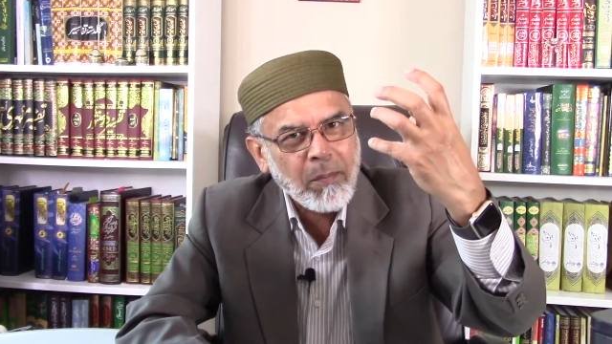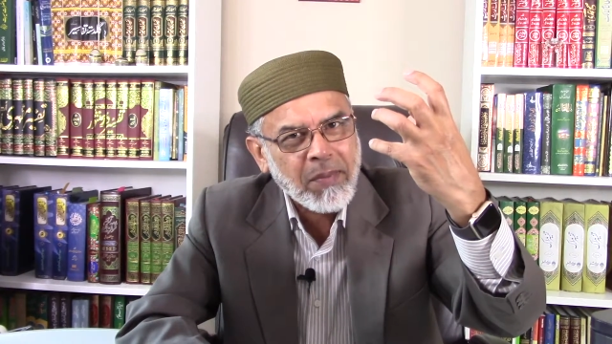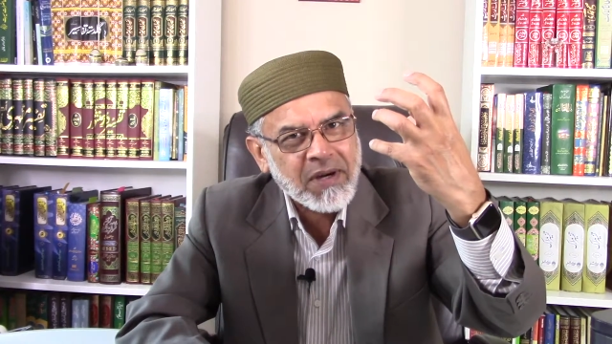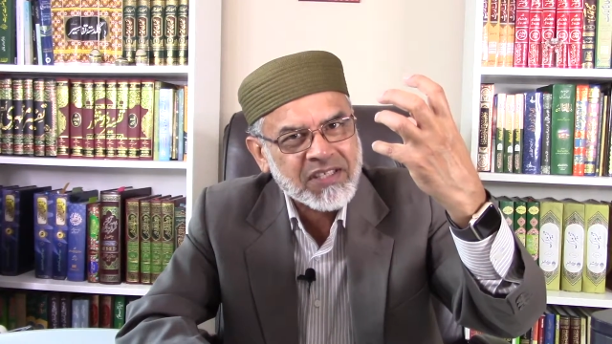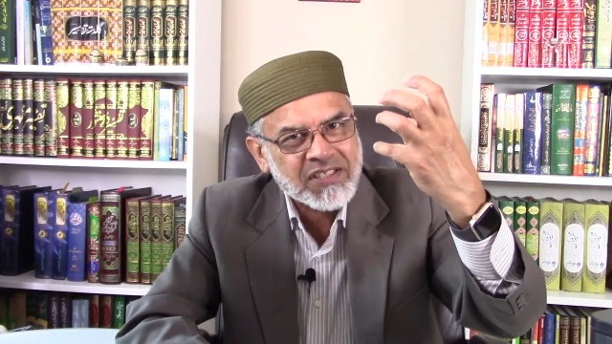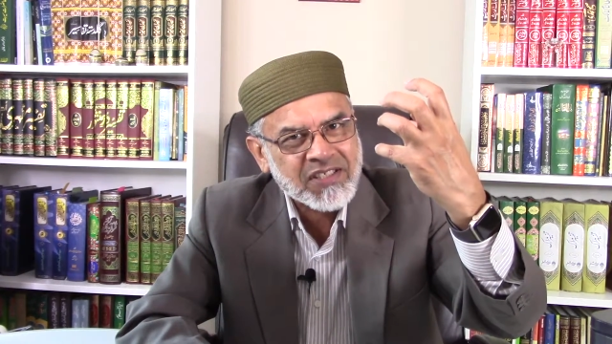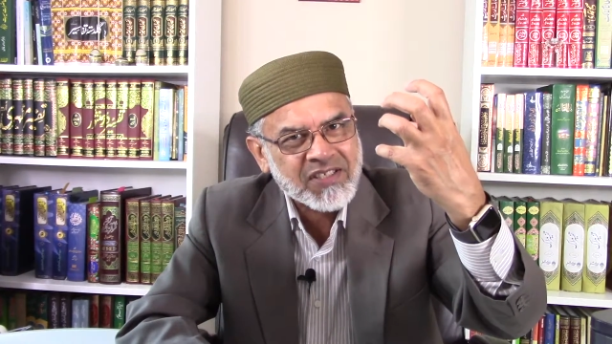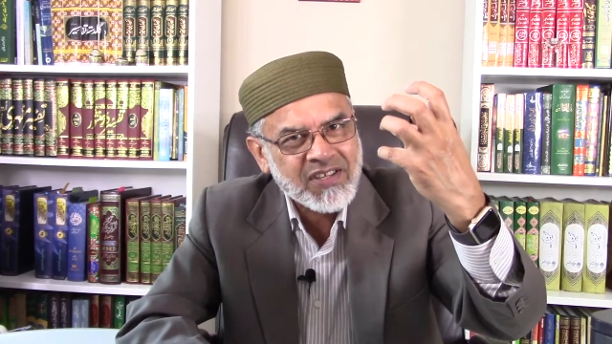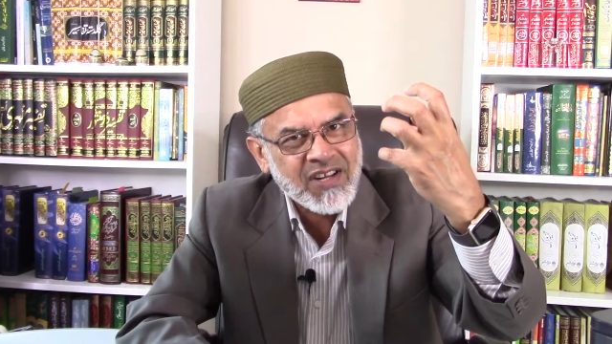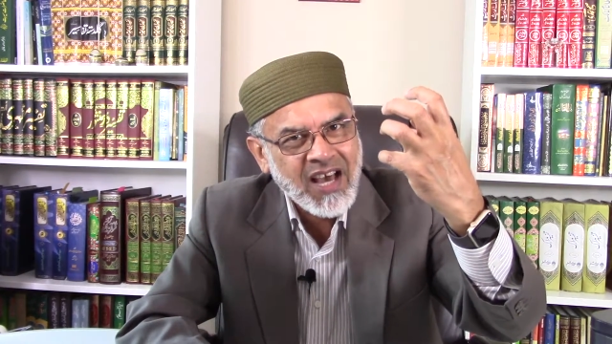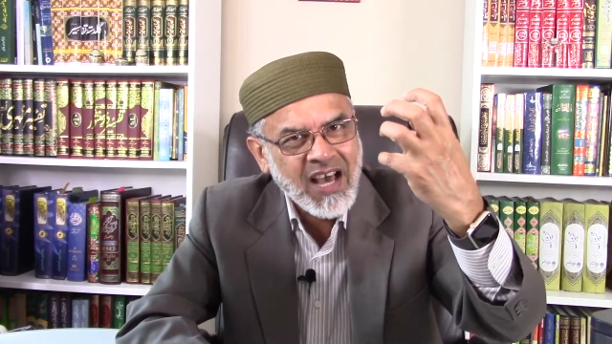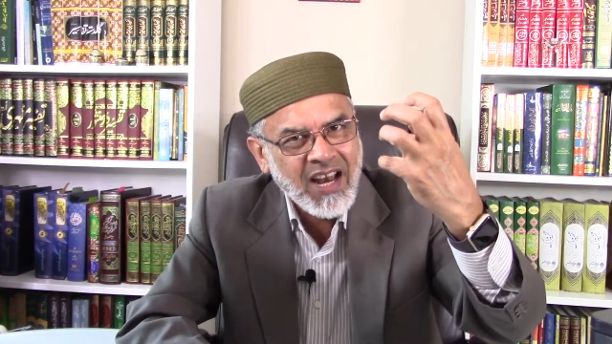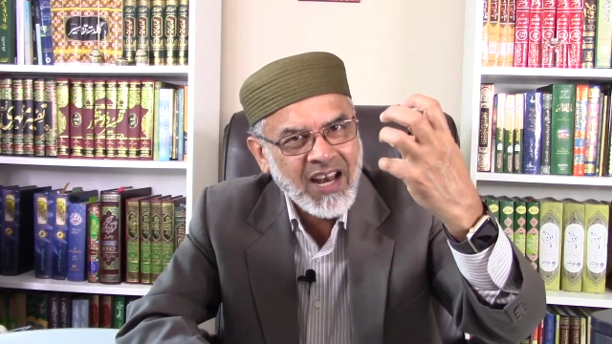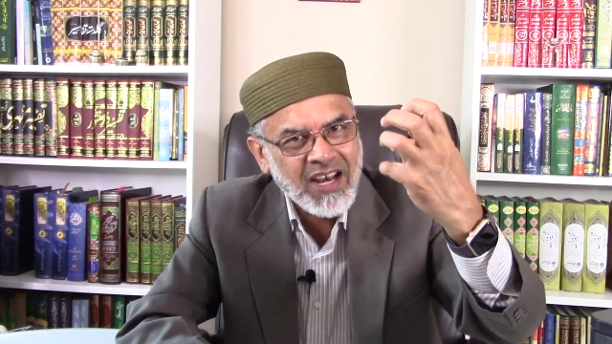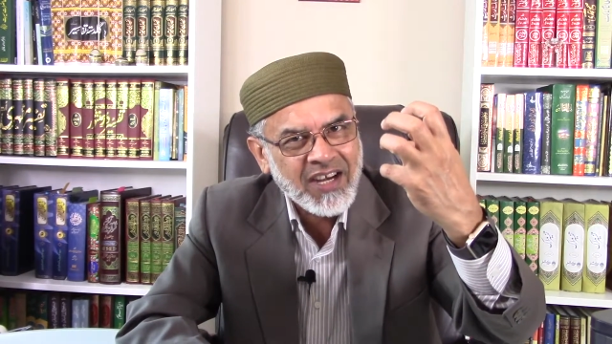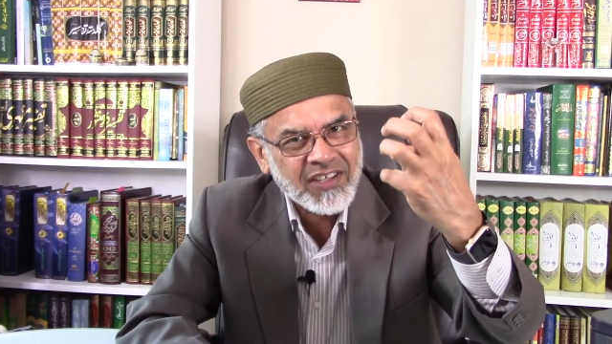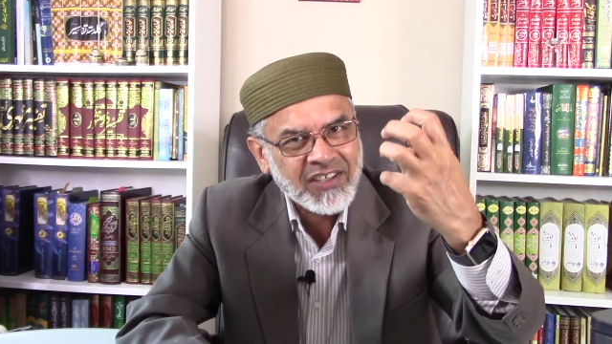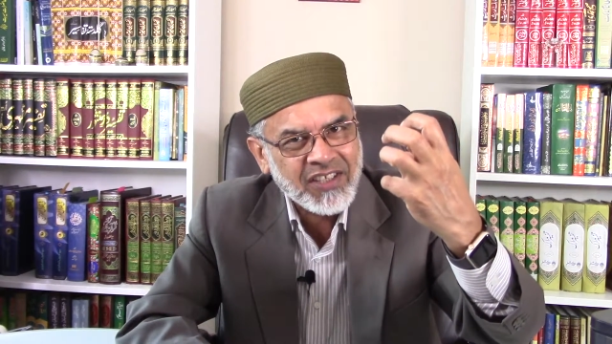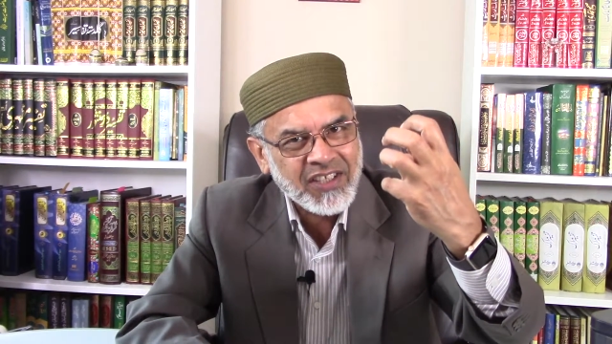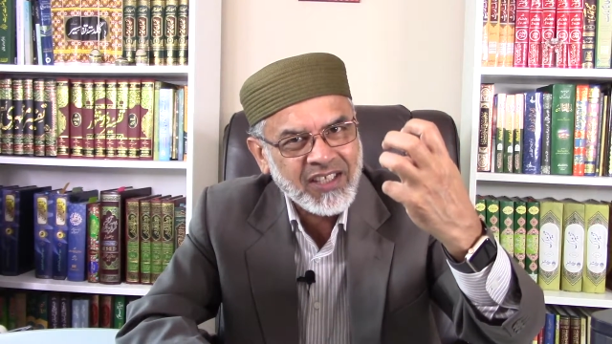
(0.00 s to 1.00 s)

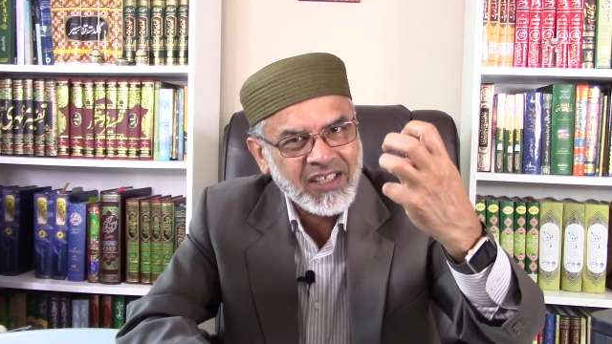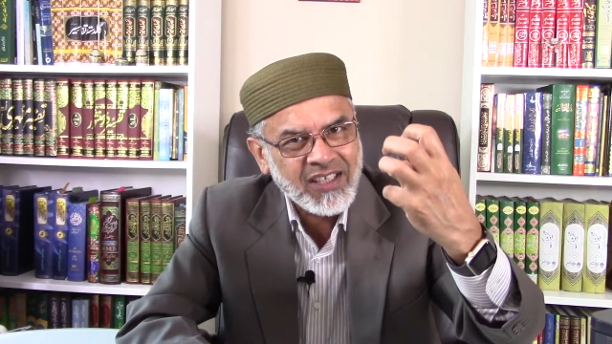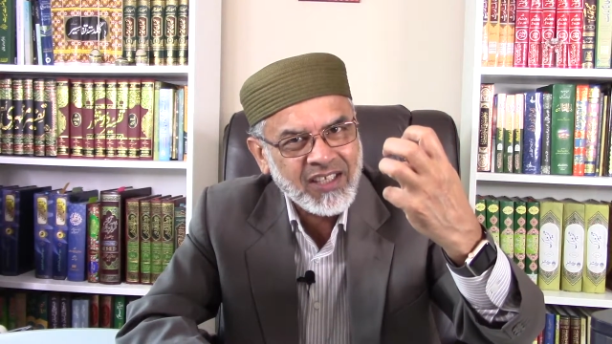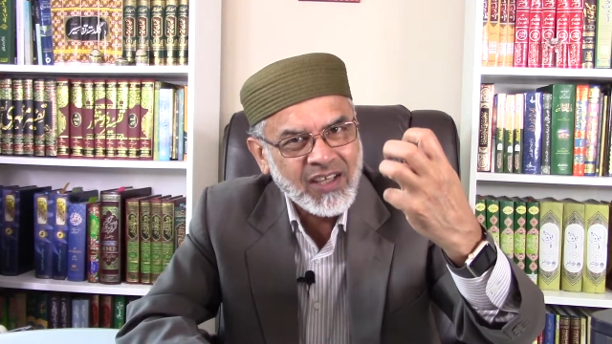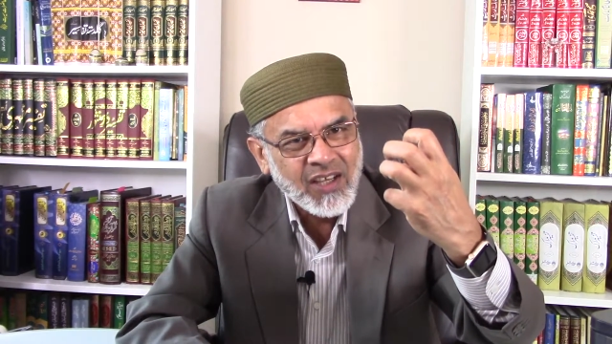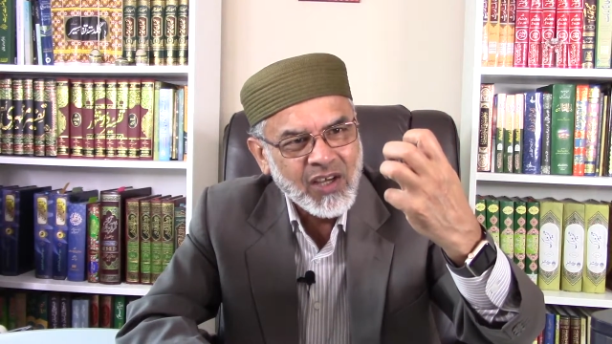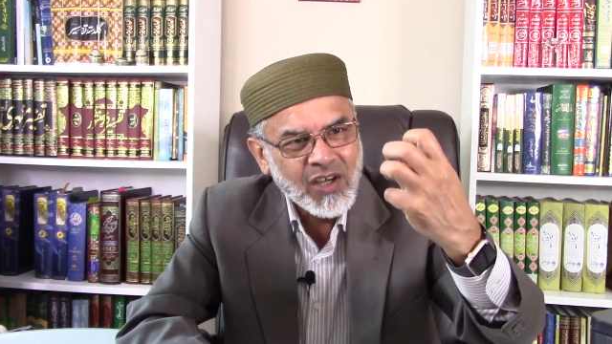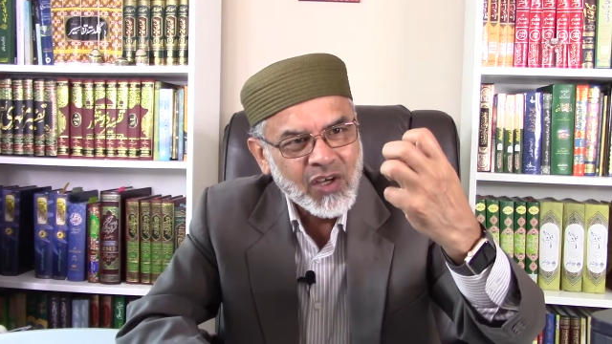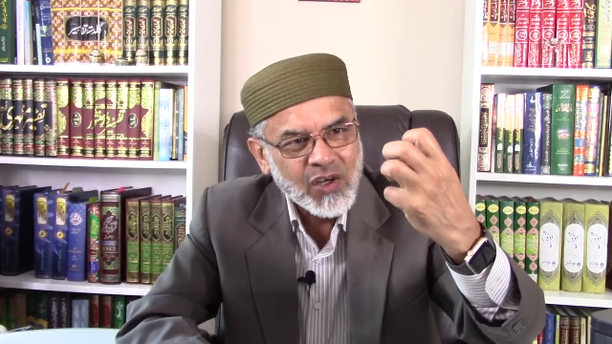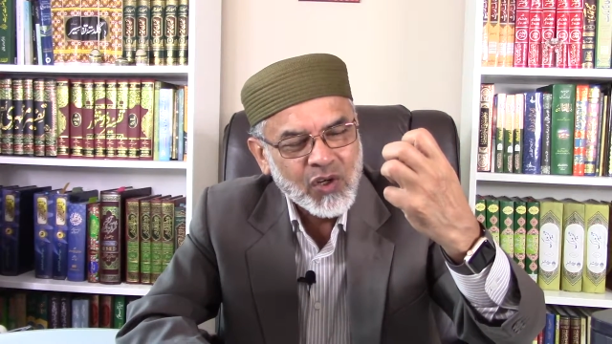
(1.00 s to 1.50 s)
personality